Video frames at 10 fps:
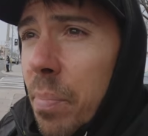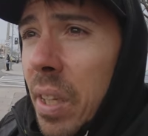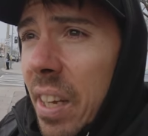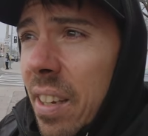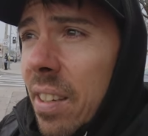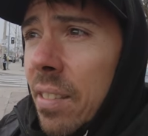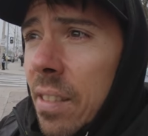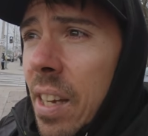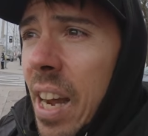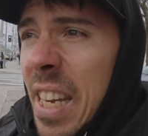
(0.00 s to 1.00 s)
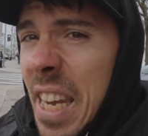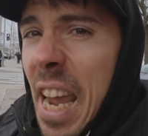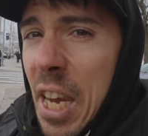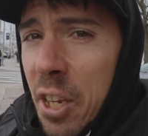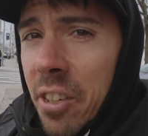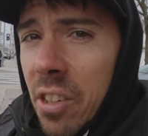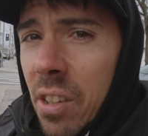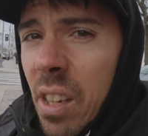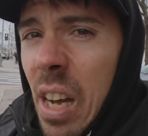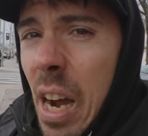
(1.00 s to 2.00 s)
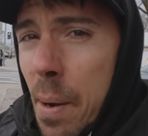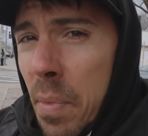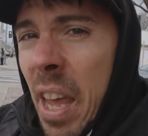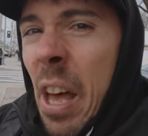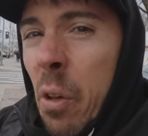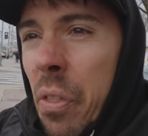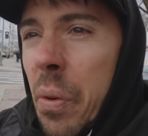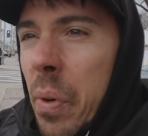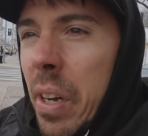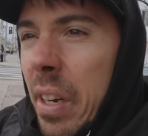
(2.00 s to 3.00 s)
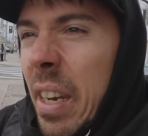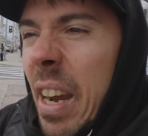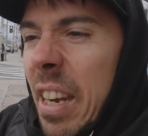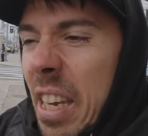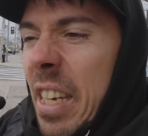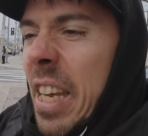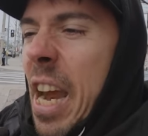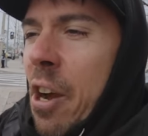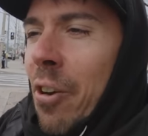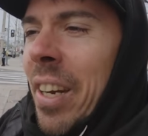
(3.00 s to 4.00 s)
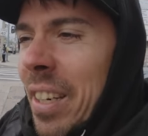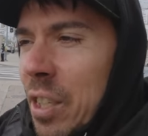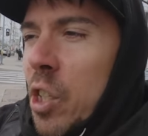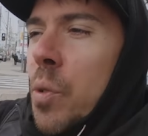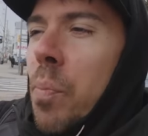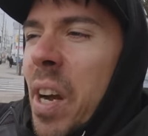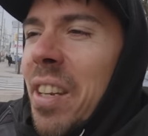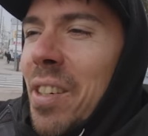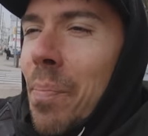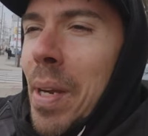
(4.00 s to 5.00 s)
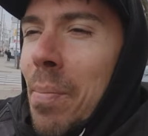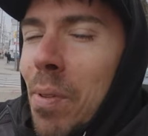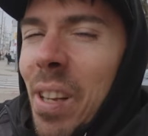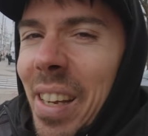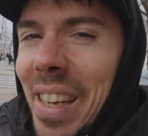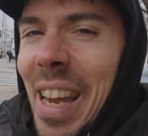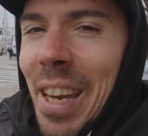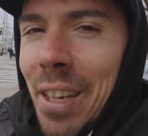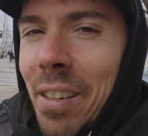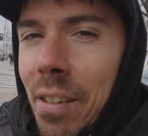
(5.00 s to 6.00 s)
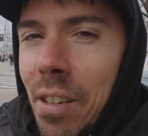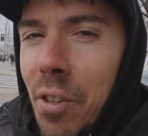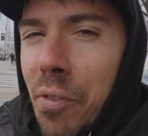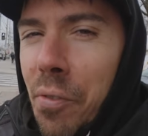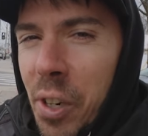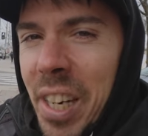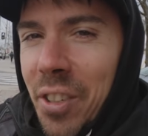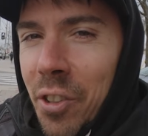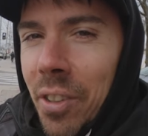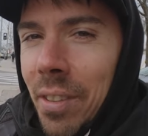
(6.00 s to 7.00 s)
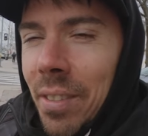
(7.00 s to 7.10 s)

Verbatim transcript: but like, I get it. I'm the healthy one and I can carry it and spread it people. I get it, you freaks.